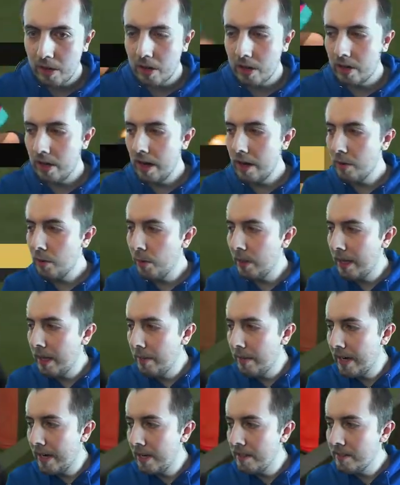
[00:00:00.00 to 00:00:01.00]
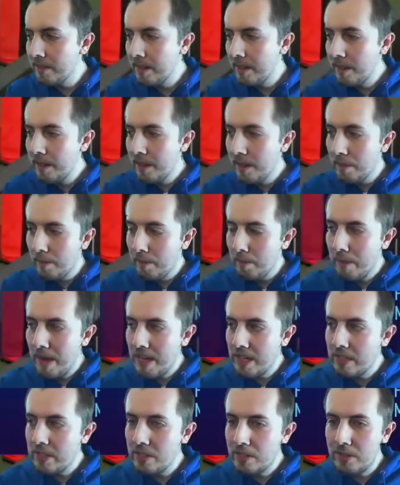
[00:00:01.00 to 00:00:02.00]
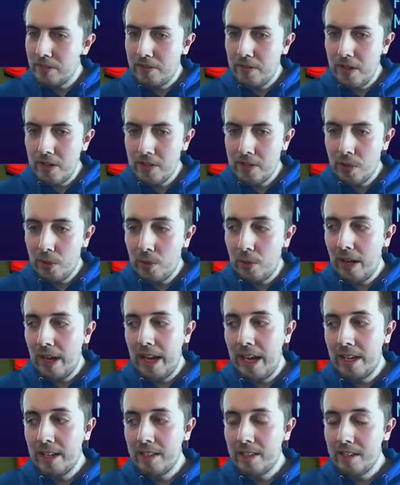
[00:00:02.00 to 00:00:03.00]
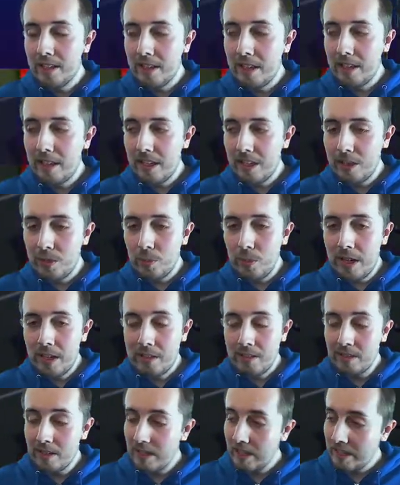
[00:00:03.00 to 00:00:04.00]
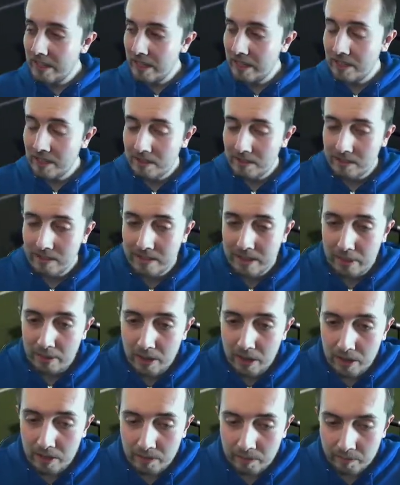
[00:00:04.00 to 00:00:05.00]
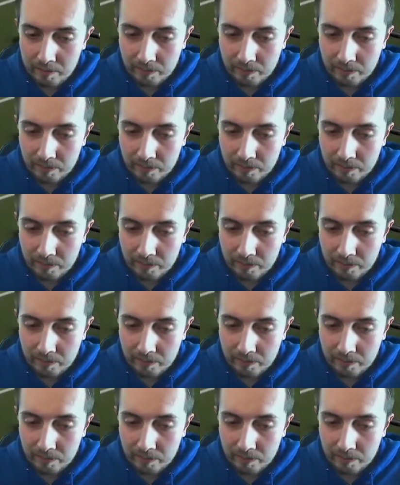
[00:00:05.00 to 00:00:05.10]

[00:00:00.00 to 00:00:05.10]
Raúl Jiménez bags us the first goal and I think the win. He did. There we go.